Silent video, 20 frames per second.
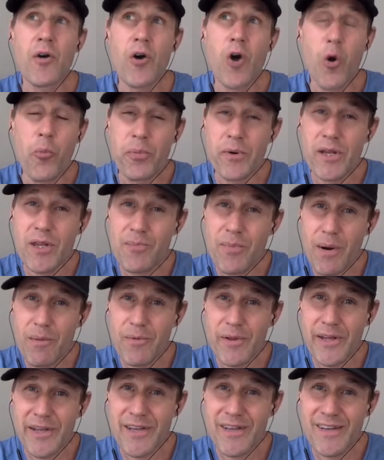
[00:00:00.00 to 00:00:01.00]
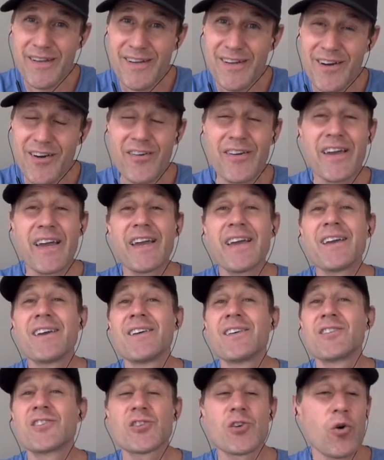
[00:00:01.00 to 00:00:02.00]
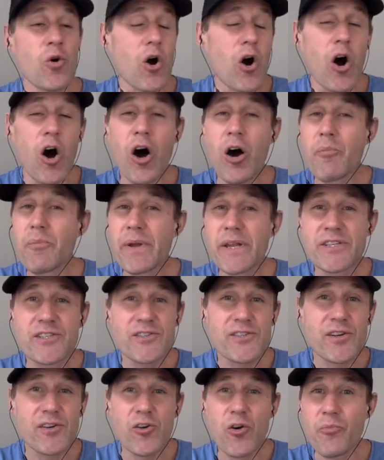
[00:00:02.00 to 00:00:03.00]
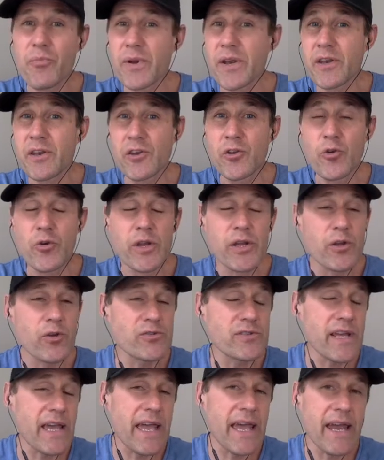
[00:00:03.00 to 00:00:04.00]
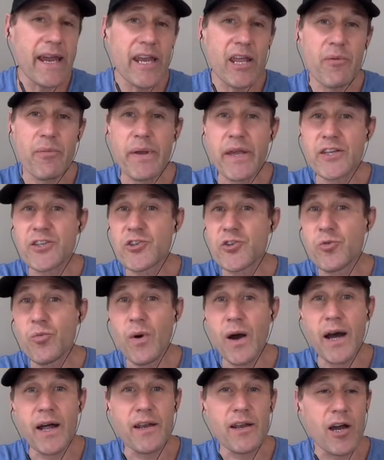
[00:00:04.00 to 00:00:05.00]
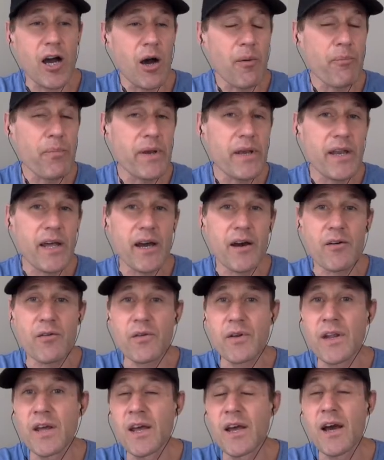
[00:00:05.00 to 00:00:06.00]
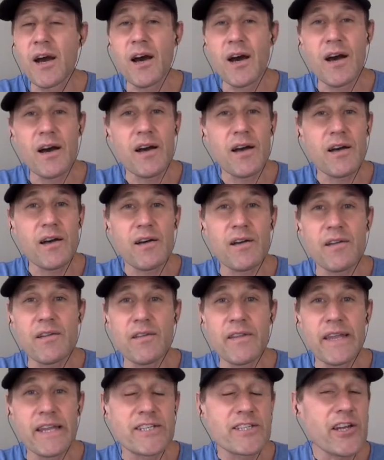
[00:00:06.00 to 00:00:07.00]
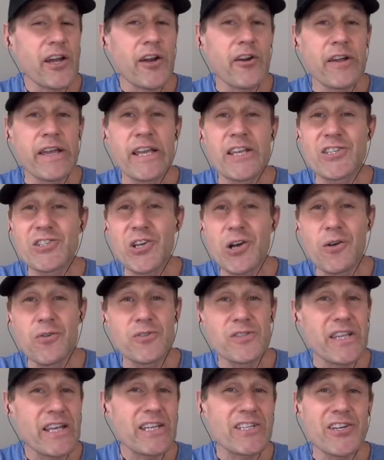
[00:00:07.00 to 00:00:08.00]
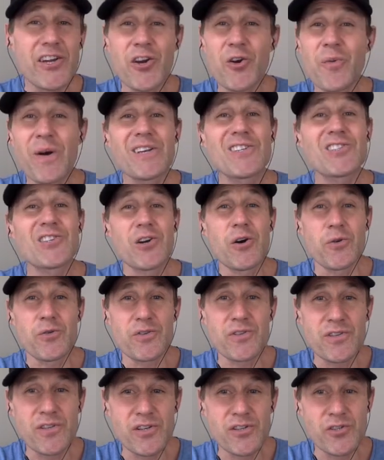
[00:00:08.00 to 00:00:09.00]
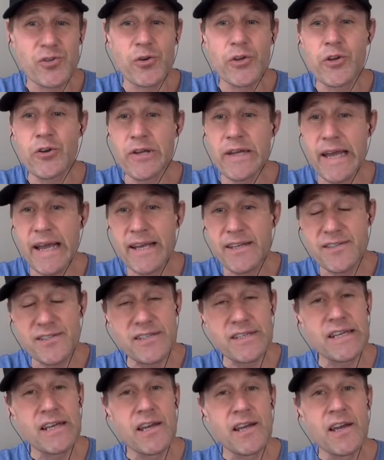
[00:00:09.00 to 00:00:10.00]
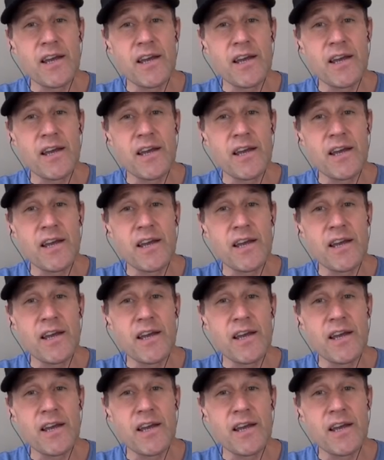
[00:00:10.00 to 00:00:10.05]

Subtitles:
open to the public. Okay, so all beaches are open. You can use any beach you want, up and down, the entire East Coast, the entire West Coast. So your guest